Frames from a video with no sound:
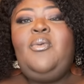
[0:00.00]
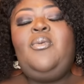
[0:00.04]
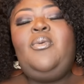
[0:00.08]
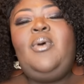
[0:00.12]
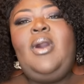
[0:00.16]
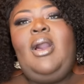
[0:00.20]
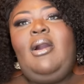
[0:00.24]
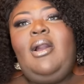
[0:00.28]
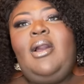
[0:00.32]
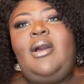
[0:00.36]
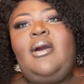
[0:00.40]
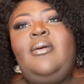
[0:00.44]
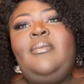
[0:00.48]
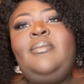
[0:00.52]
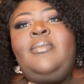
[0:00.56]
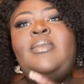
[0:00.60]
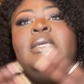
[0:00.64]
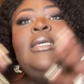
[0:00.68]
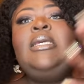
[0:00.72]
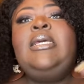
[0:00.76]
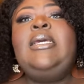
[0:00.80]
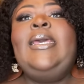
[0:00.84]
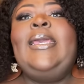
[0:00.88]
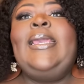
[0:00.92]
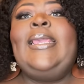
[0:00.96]
Welcome,
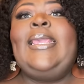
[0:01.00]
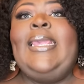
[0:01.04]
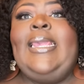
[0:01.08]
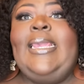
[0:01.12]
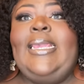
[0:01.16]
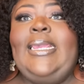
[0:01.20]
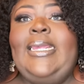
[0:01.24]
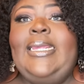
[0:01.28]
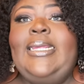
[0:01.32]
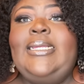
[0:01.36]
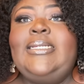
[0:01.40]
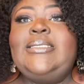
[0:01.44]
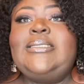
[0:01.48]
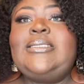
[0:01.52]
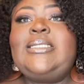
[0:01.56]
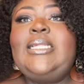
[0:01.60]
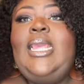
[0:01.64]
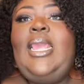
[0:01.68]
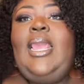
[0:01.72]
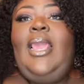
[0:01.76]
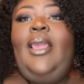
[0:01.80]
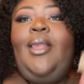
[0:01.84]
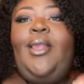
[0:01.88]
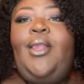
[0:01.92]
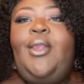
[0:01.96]
kings
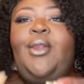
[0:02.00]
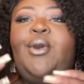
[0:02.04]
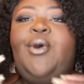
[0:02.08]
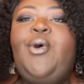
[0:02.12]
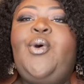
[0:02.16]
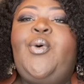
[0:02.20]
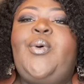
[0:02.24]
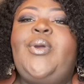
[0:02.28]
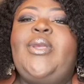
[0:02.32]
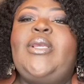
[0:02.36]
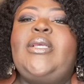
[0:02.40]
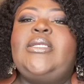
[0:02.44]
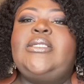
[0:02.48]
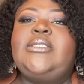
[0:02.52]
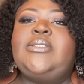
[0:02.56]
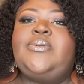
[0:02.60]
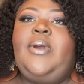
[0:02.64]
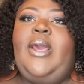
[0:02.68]
and queens.